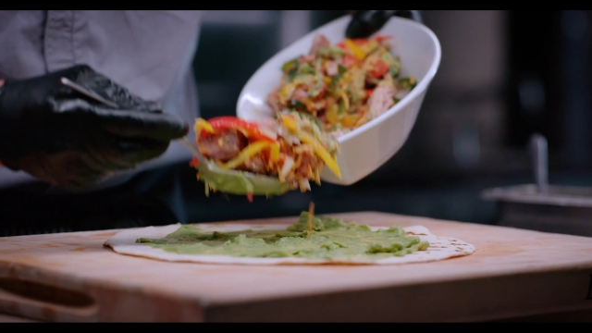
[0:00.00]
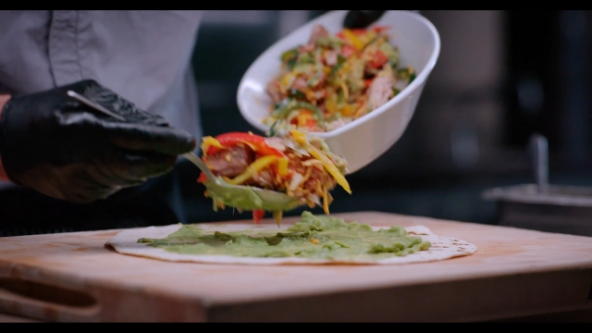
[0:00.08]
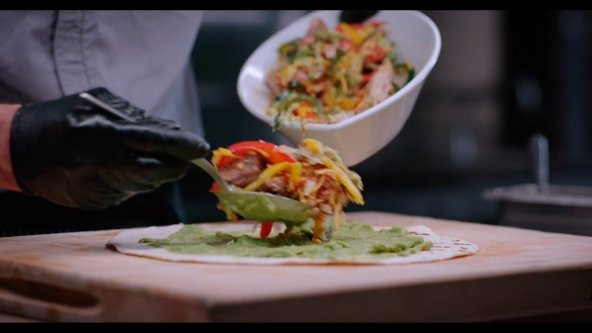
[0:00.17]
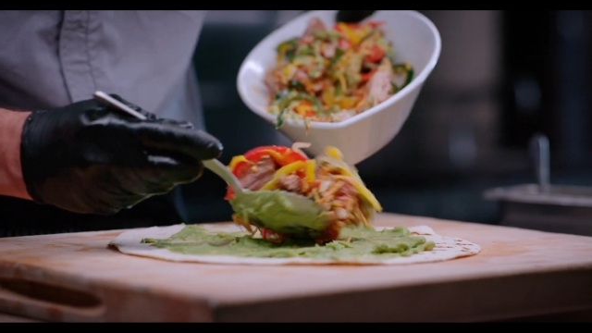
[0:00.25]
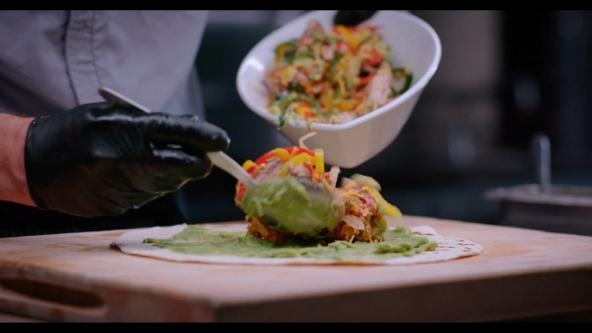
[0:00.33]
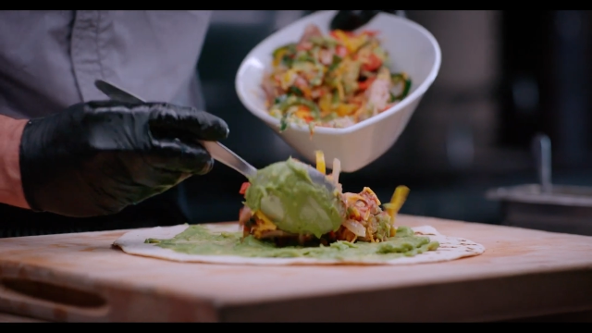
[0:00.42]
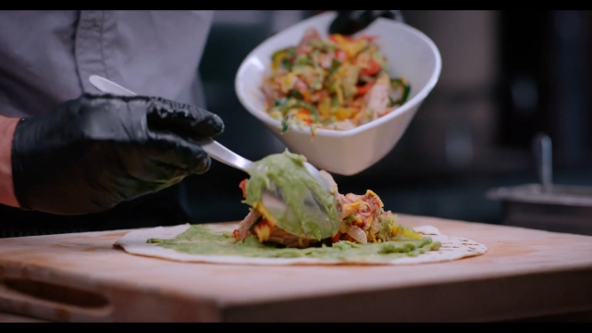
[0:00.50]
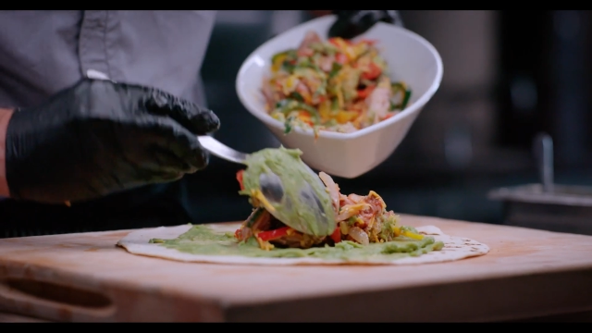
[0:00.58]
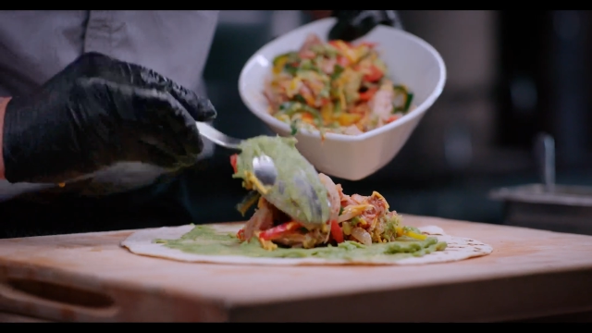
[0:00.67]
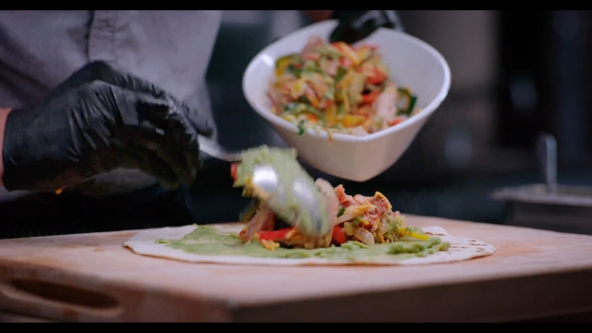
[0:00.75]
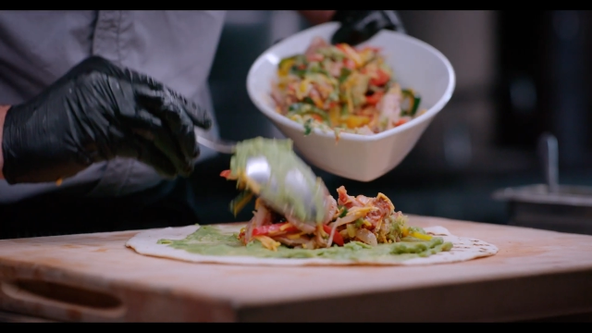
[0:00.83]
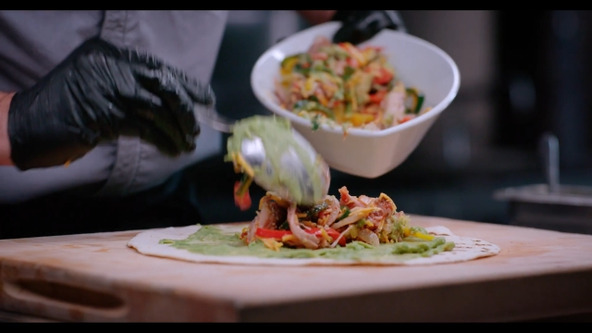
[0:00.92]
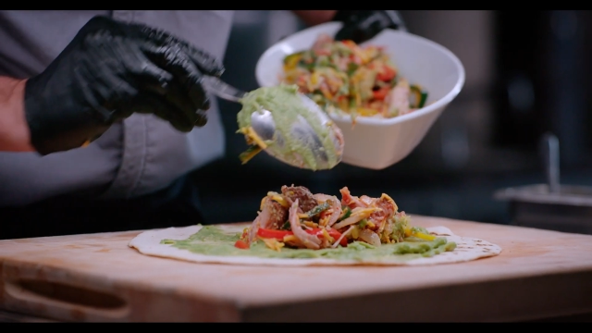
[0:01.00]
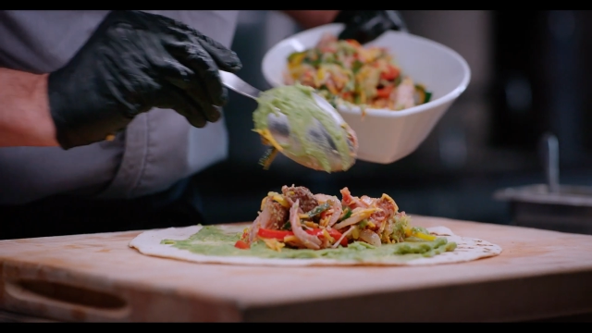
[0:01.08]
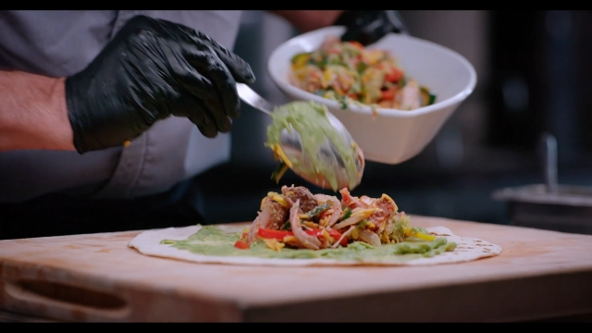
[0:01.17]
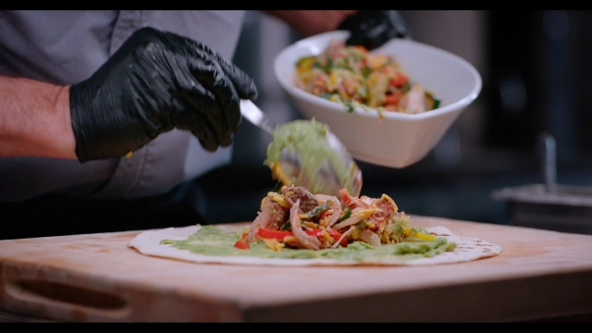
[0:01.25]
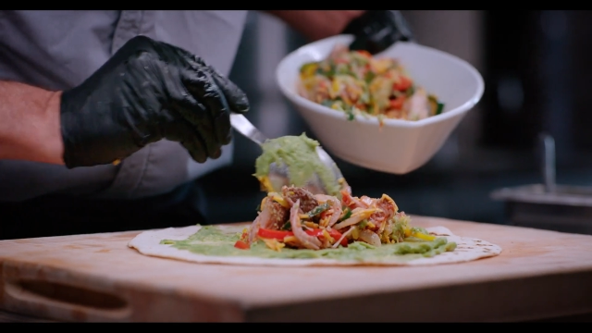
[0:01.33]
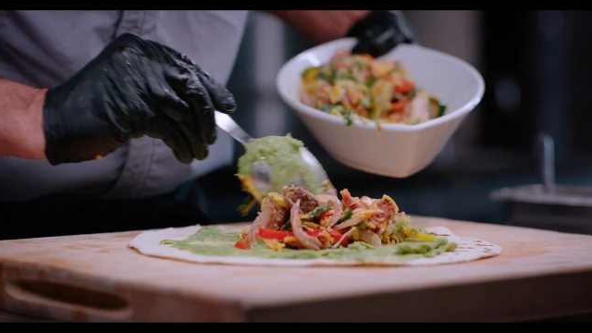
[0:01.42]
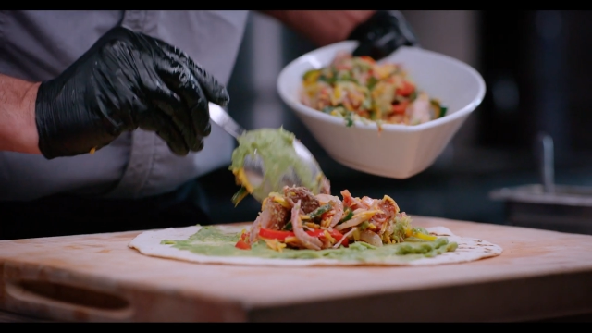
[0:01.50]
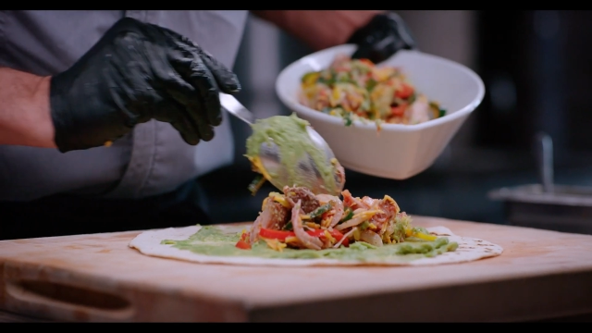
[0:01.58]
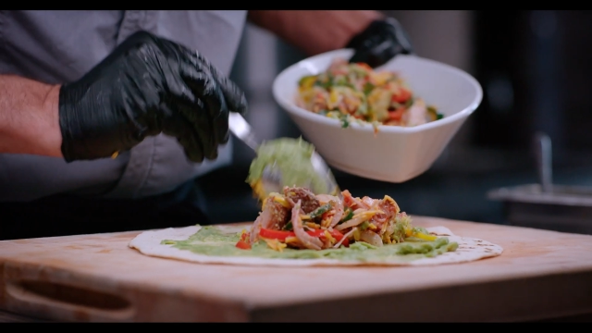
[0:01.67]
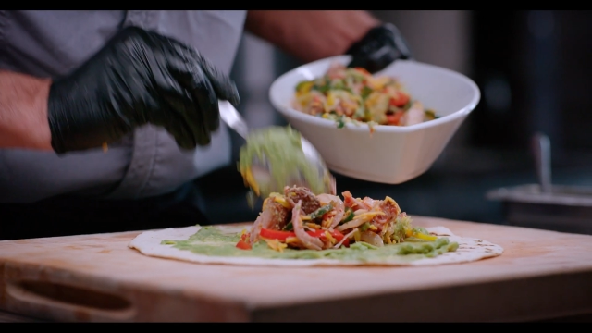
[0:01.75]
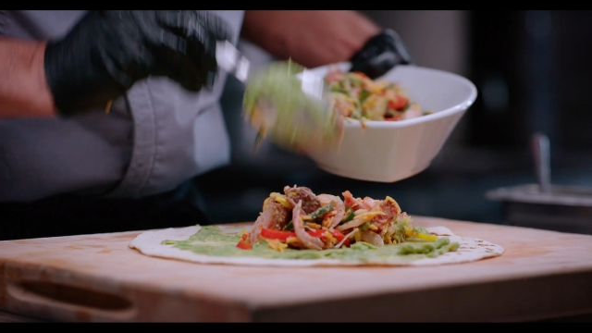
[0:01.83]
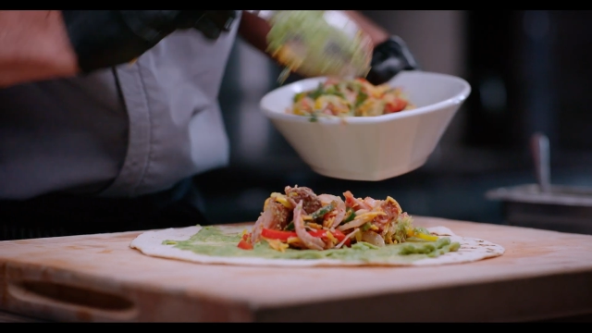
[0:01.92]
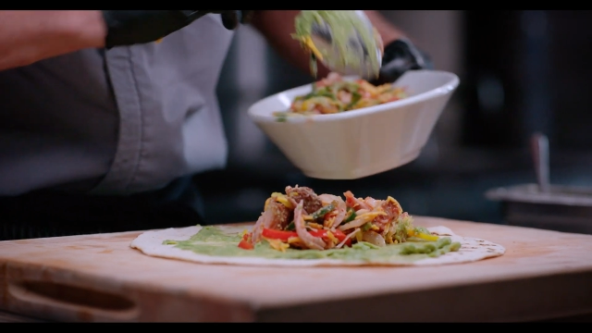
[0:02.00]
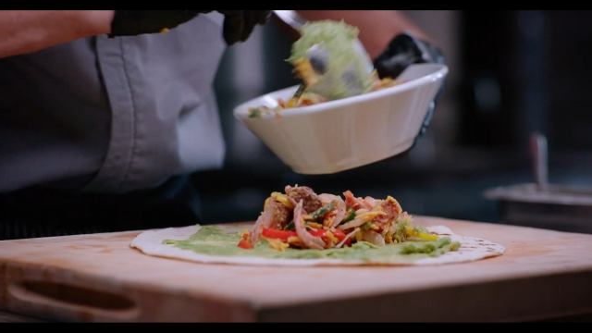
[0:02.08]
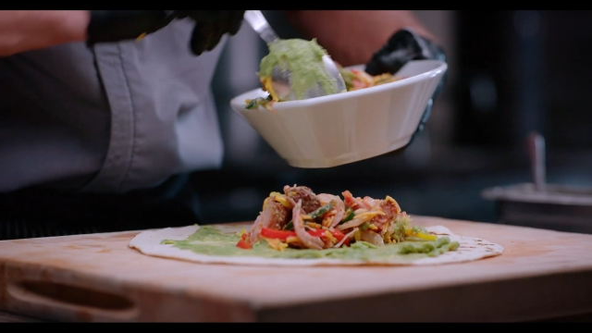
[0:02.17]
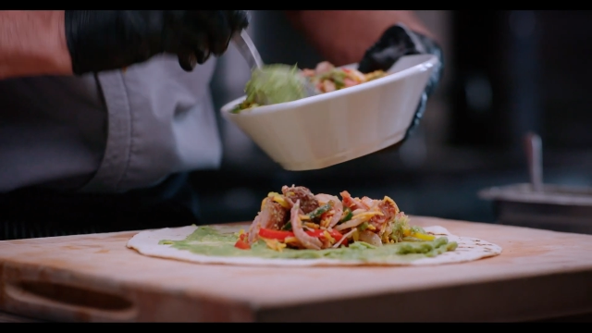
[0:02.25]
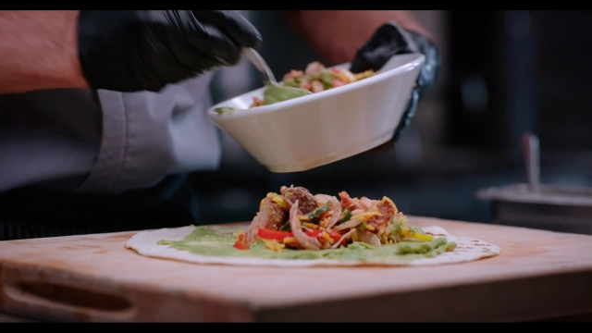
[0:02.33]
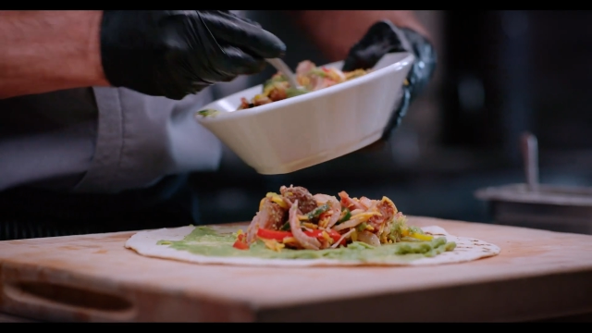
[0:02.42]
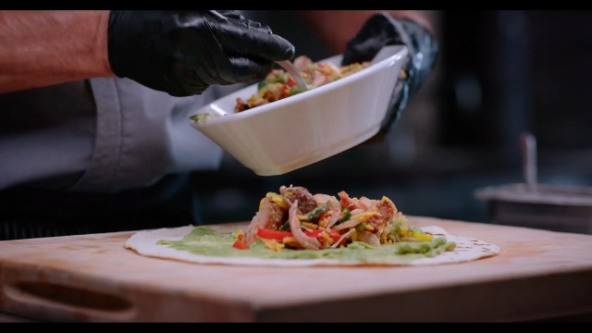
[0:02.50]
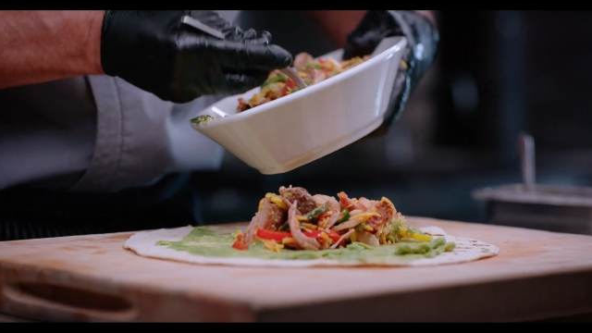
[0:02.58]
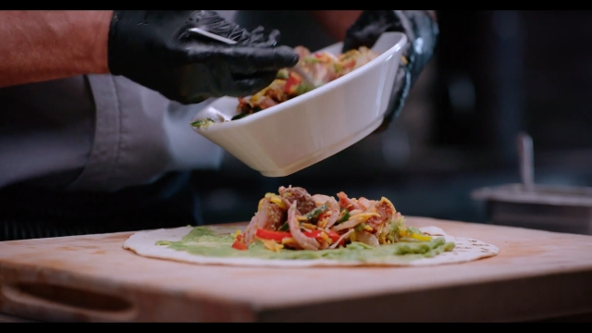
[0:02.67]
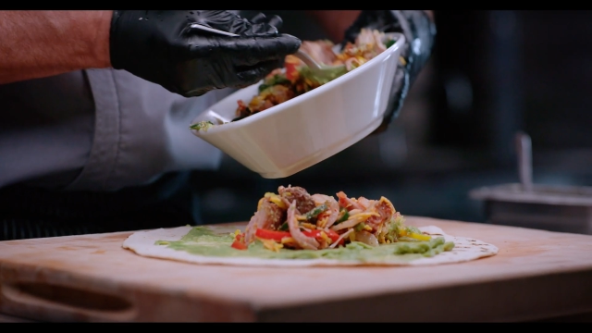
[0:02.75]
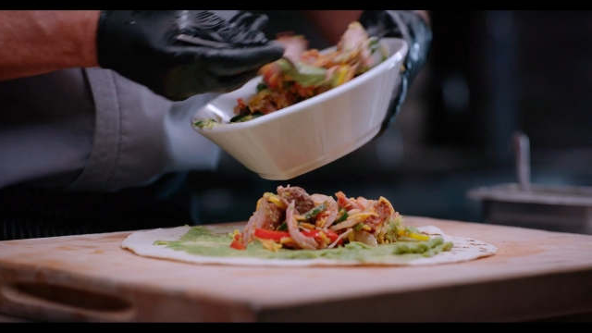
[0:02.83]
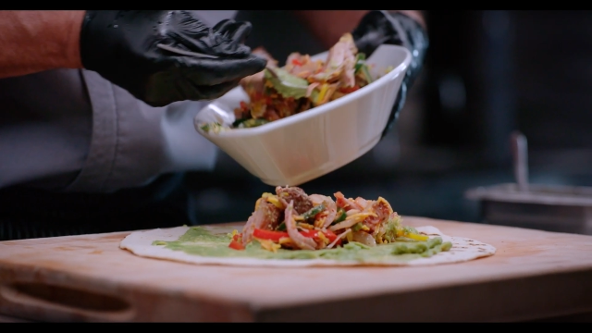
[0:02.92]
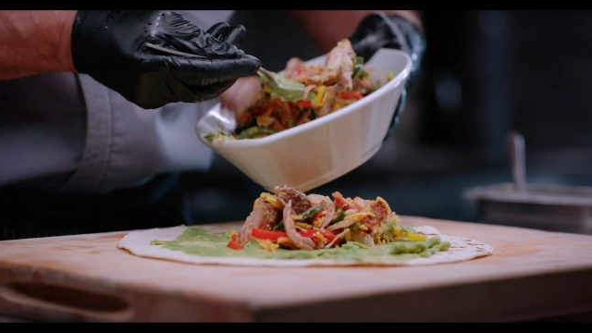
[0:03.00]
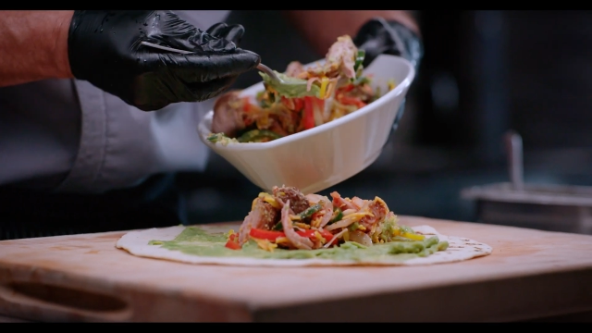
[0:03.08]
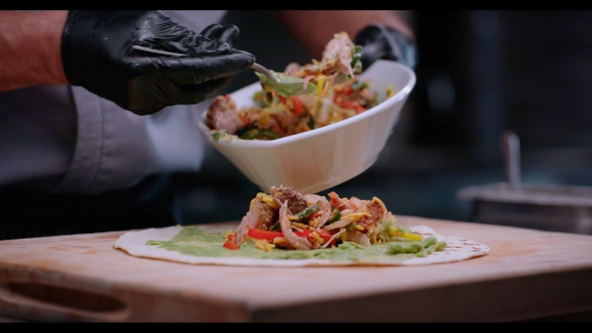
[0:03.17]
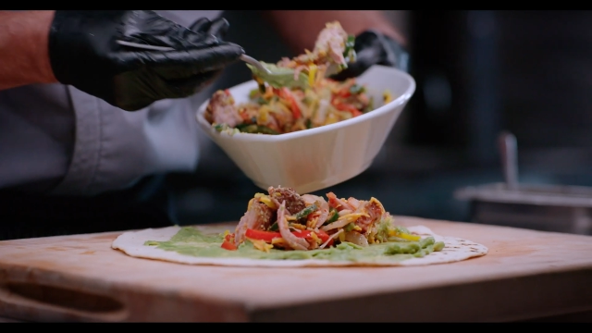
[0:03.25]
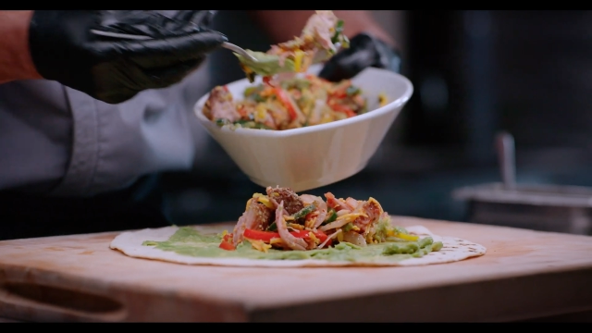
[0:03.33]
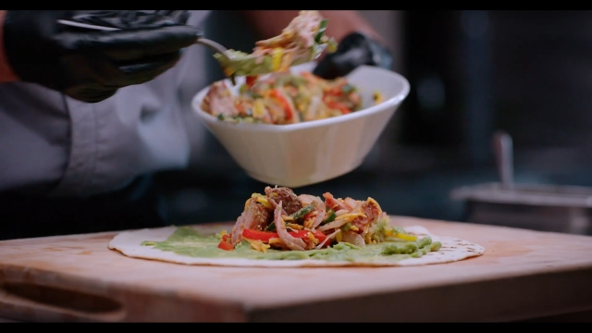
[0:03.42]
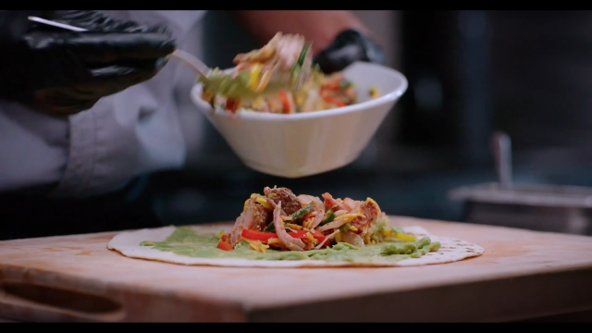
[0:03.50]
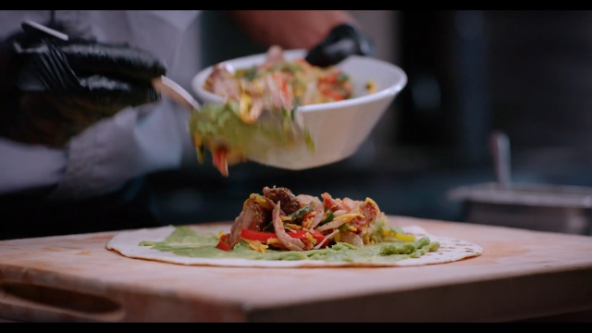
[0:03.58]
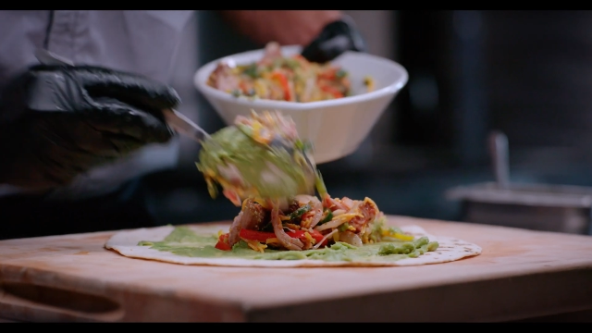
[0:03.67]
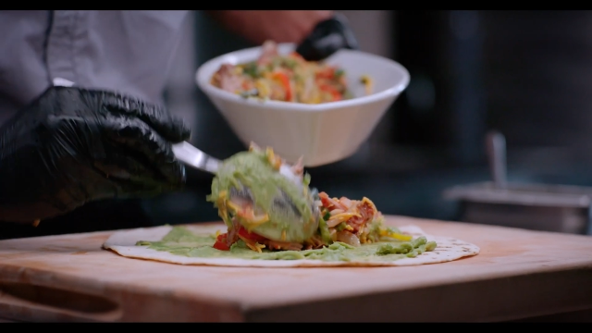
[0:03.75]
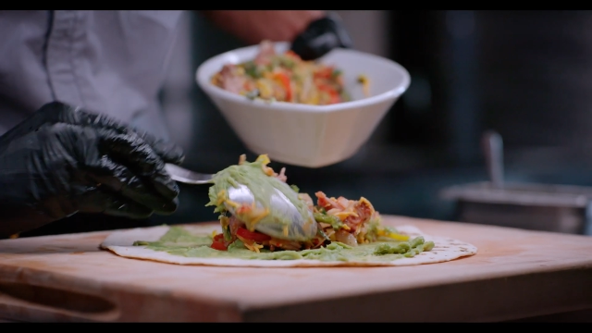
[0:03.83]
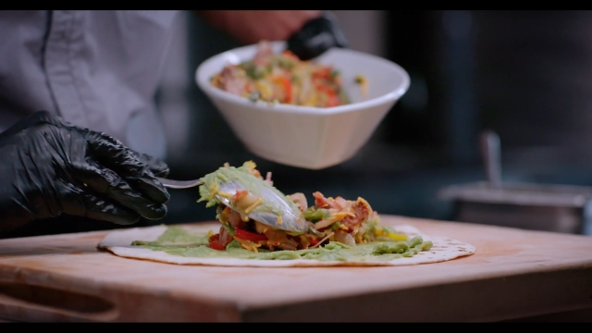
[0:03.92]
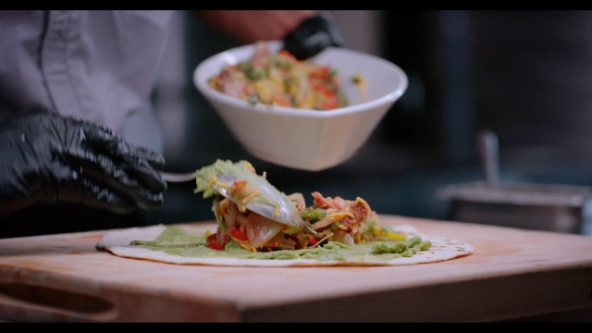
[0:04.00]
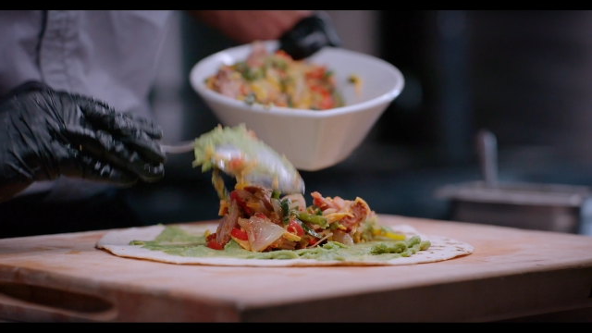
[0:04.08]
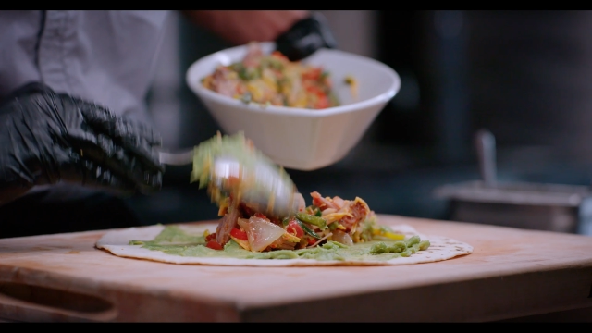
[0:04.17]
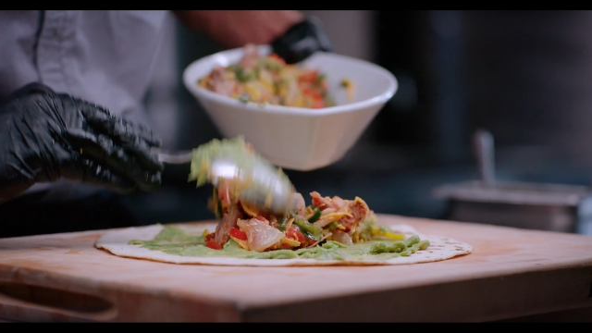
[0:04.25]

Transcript: (no speaker visible)